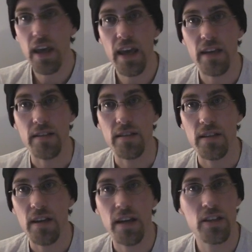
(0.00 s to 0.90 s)

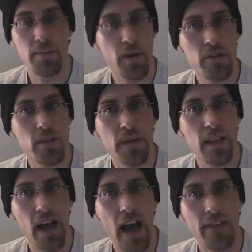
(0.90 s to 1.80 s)
kids. It's supposed to be
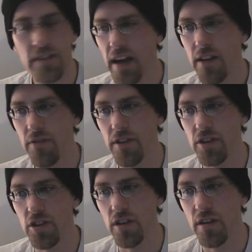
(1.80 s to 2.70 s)
live
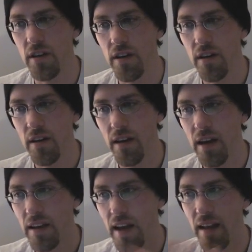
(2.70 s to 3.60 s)
television,
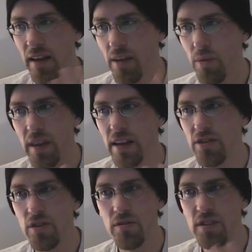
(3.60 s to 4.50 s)
and yet like when they
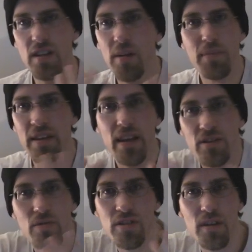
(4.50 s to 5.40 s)
do something, they
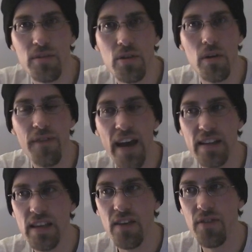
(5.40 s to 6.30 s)
do some sort of
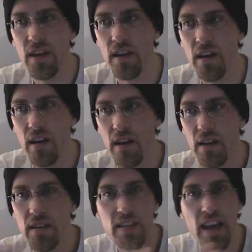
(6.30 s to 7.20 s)
activity.
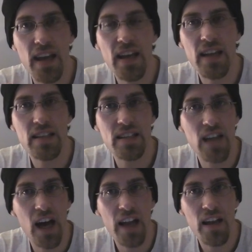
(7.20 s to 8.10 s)
The second it gets
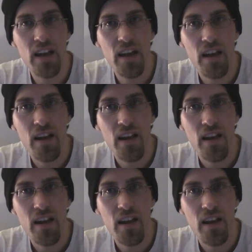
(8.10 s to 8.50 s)
done,